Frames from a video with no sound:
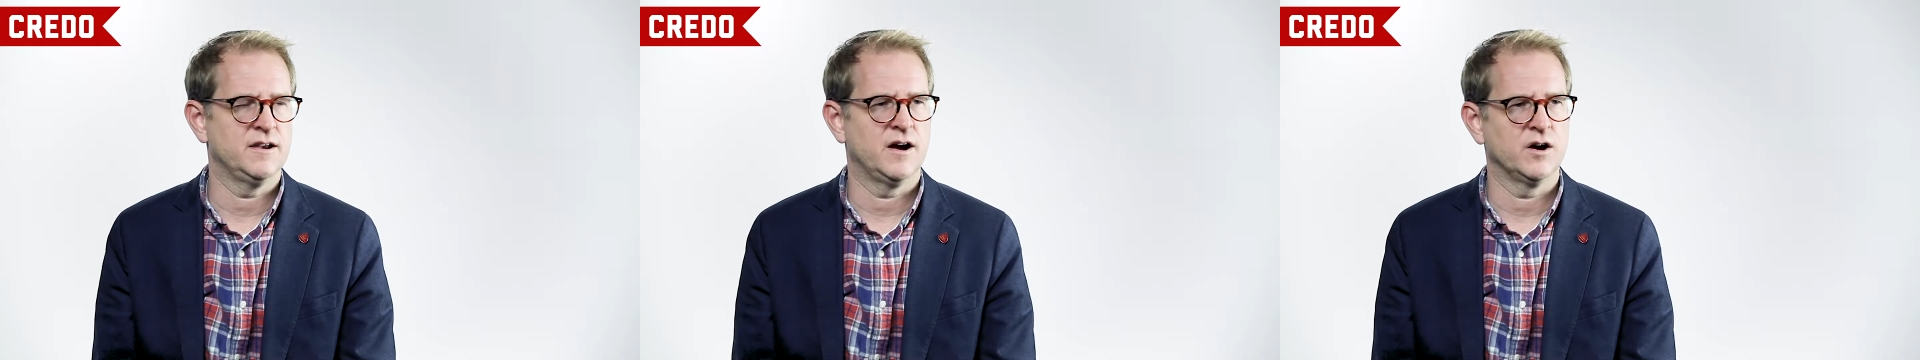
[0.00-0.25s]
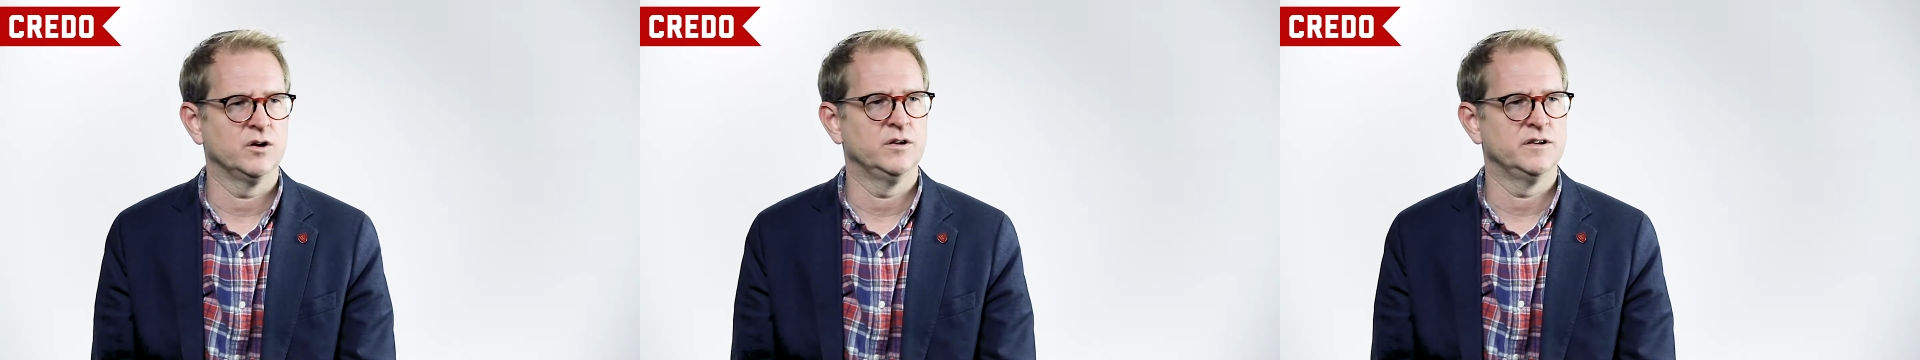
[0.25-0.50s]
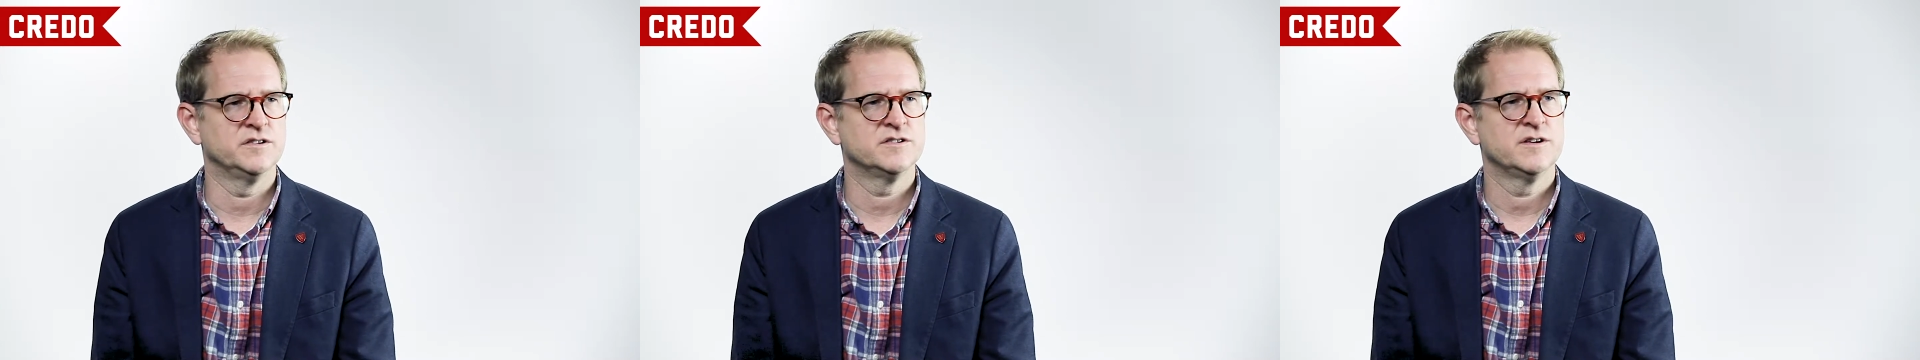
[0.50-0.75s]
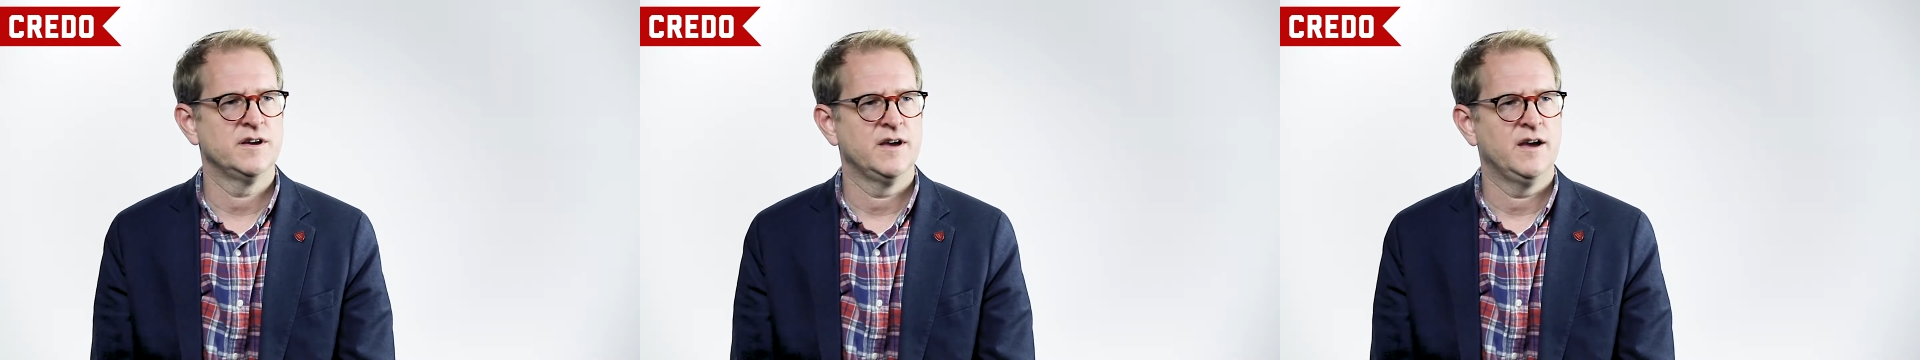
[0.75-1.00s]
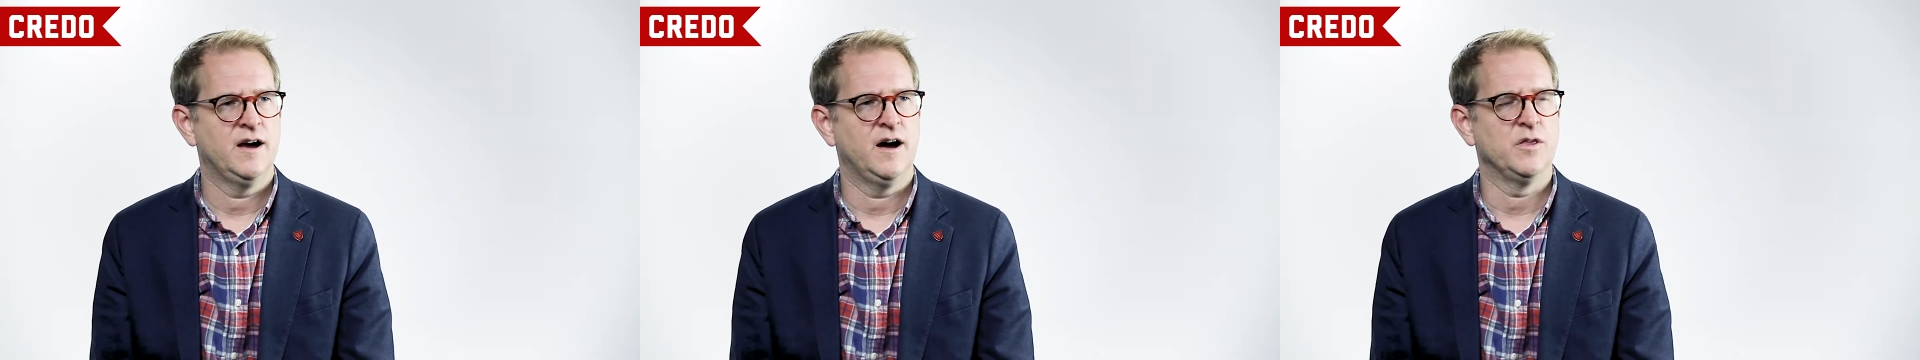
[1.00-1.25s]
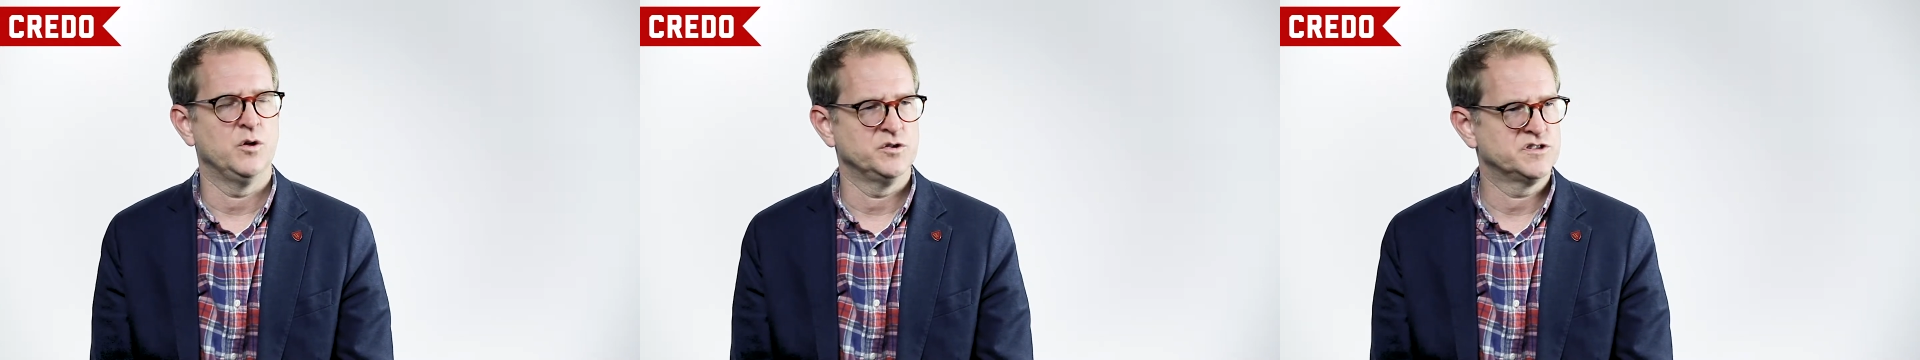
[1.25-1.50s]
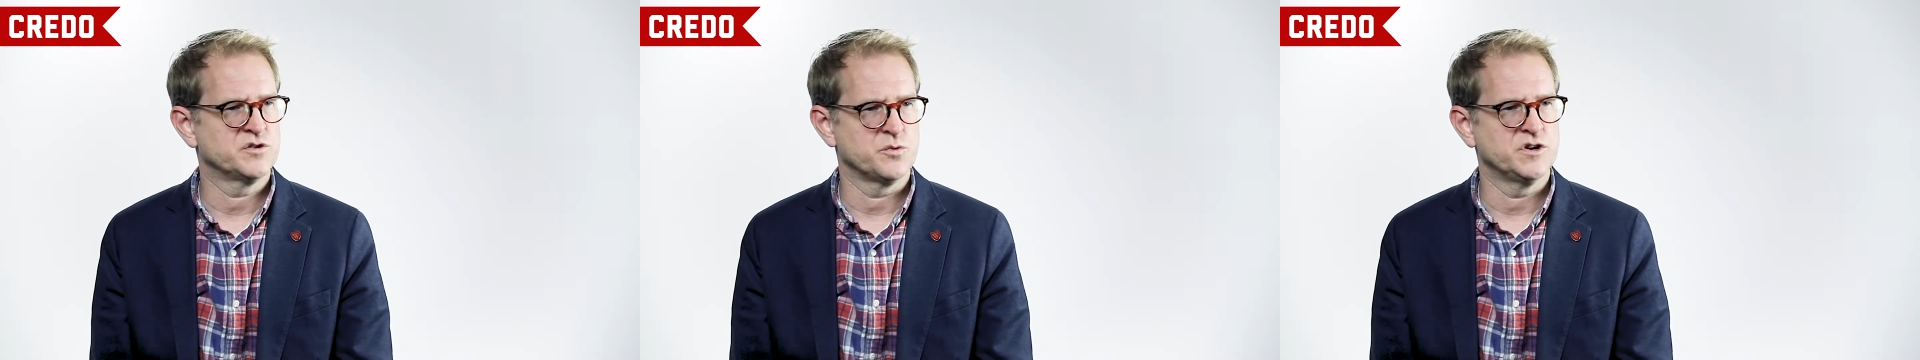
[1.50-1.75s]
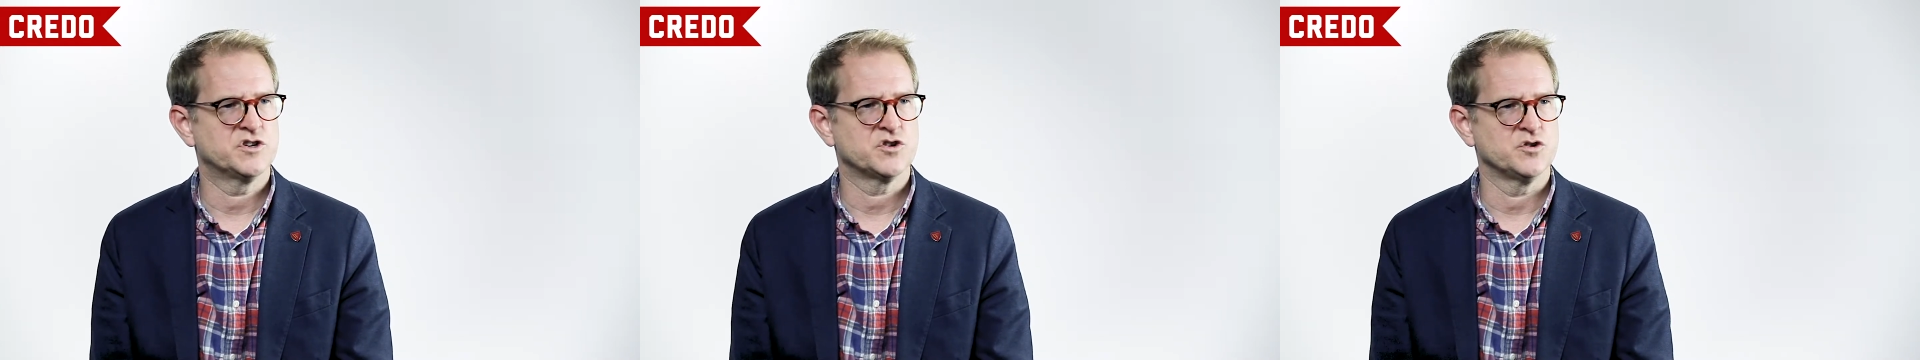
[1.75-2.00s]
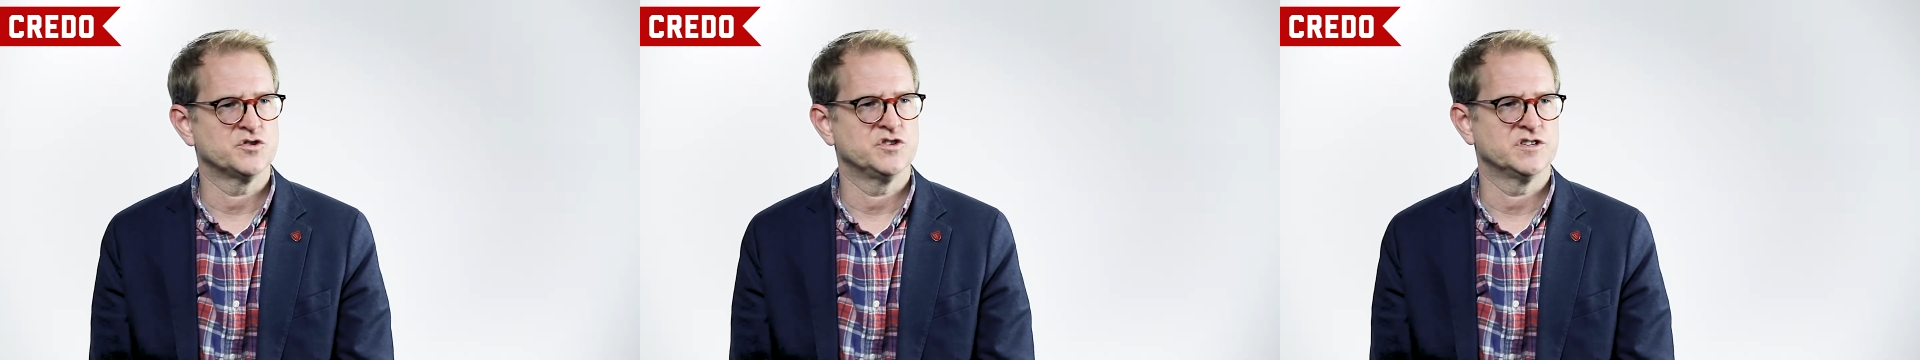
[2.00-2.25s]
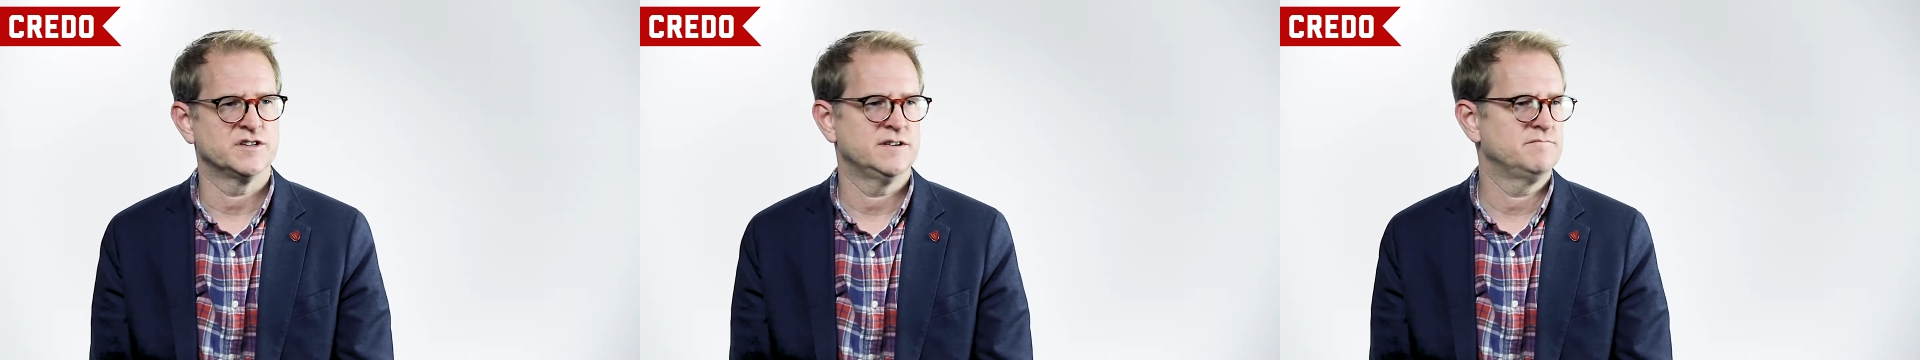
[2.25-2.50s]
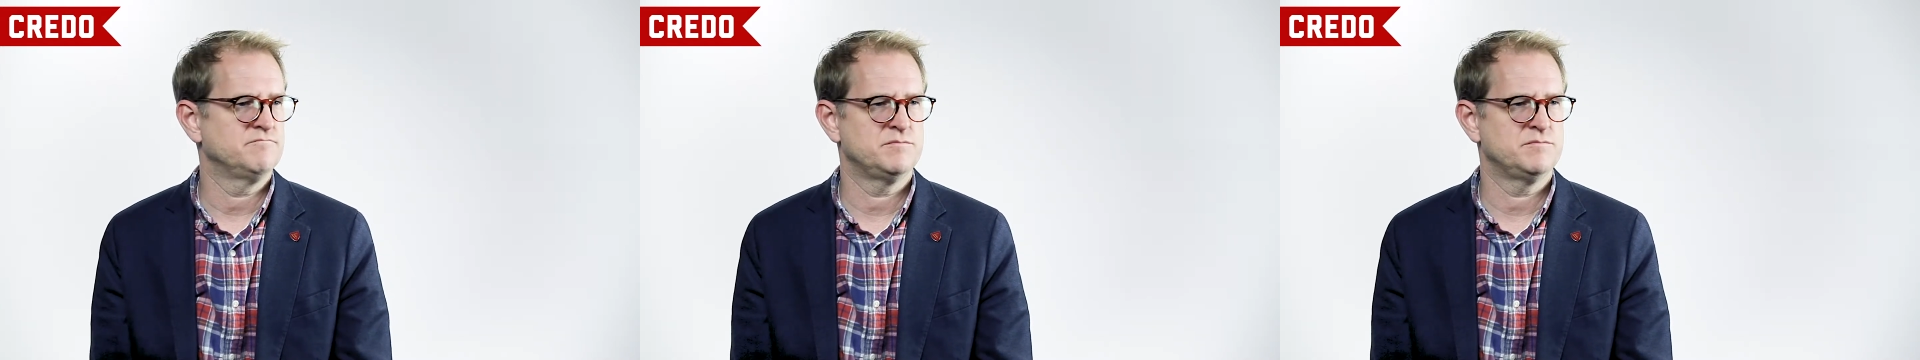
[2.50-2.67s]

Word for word: and Ireland uh, those three churches.